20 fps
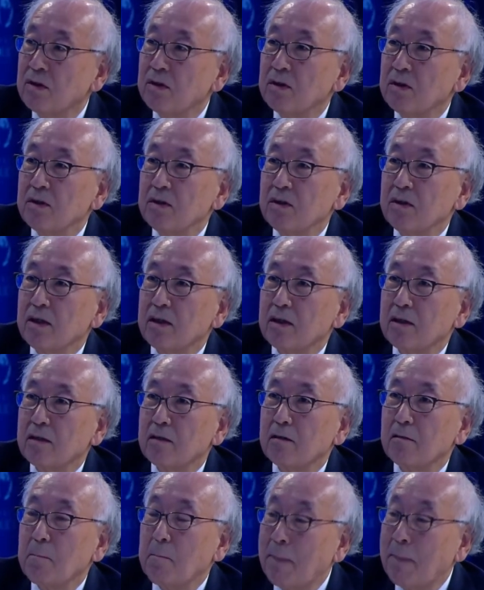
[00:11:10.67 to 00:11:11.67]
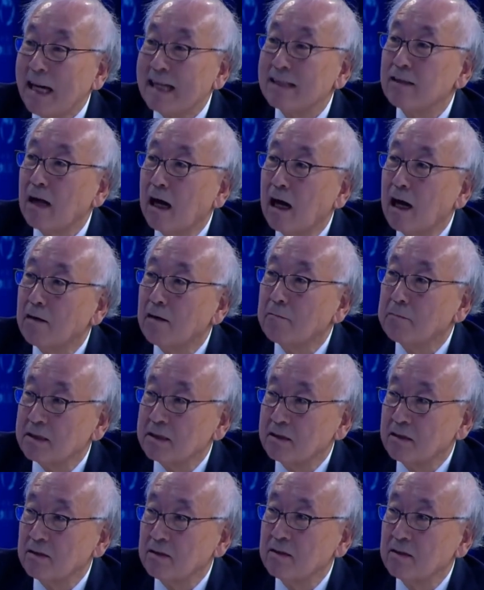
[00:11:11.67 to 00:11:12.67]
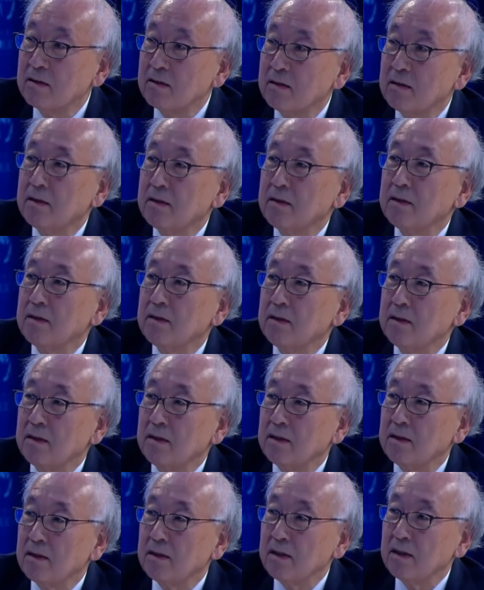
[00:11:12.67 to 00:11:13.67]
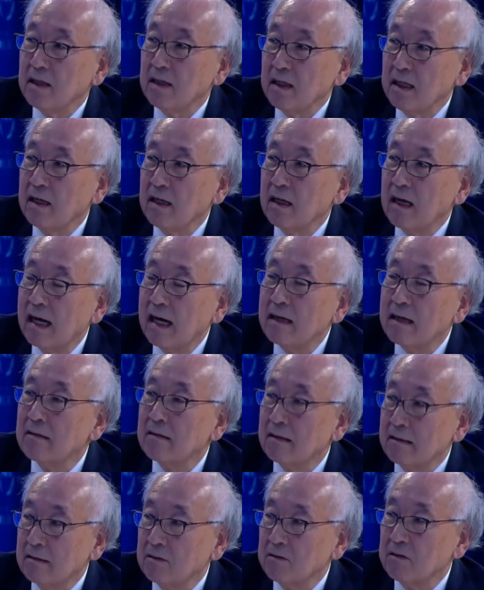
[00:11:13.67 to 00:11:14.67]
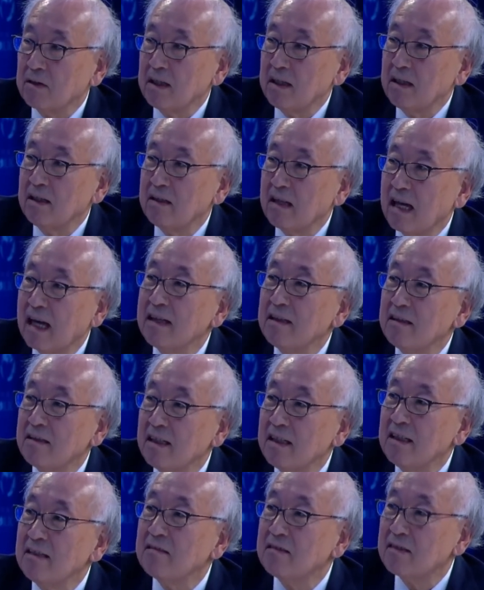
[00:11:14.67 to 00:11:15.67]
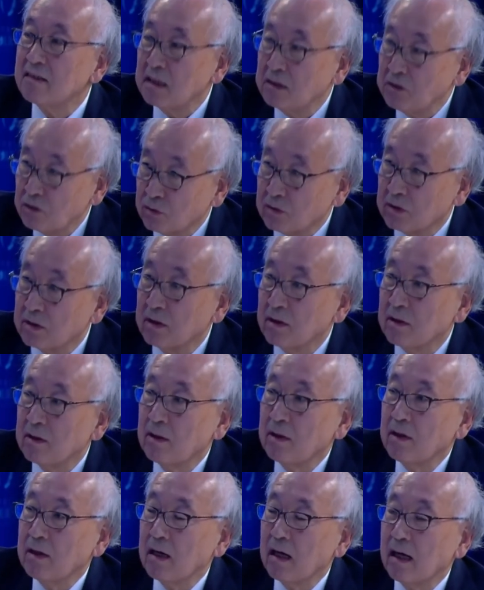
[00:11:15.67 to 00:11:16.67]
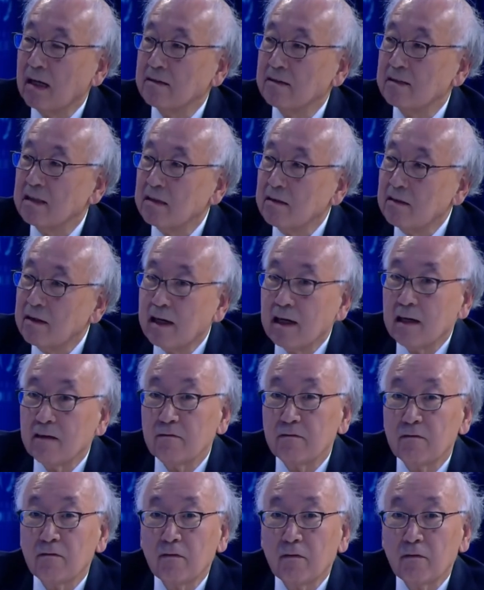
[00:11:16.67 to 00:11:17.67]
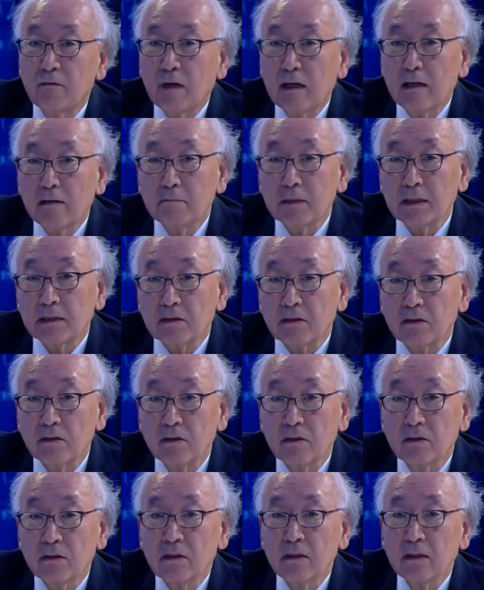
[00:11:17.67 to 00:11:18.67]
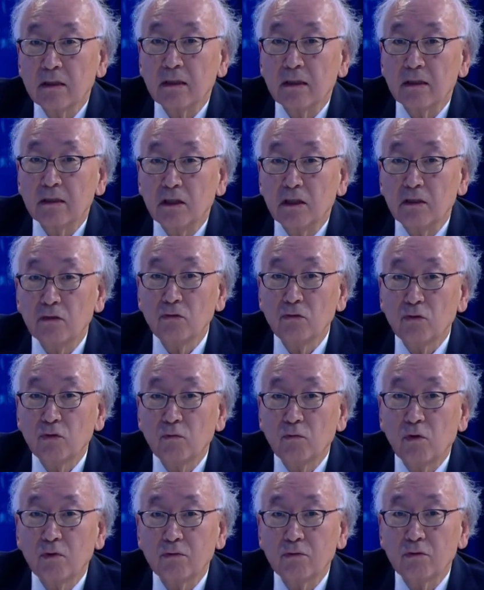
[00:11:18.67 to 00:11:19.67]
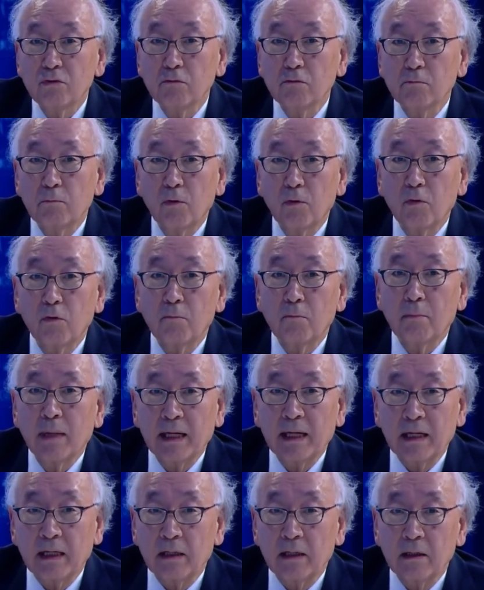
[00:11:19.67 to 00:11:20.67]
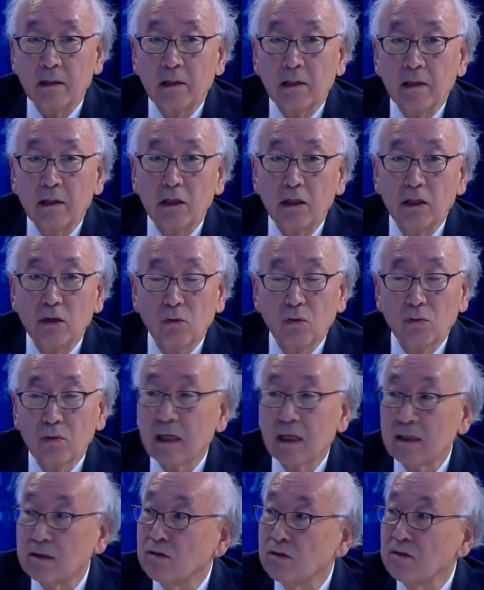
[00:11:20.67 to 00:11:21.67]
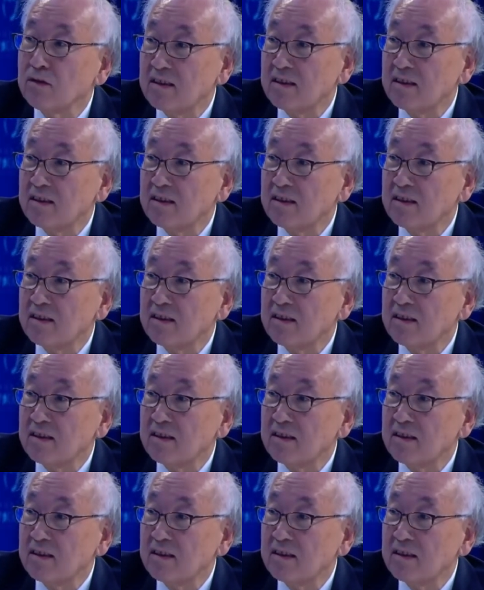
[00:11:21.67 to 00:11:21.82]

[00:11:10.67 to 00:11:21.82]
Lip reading: the bad harvest in Ireland in 19th century. At that time, farmers didn't want to borrow money in order to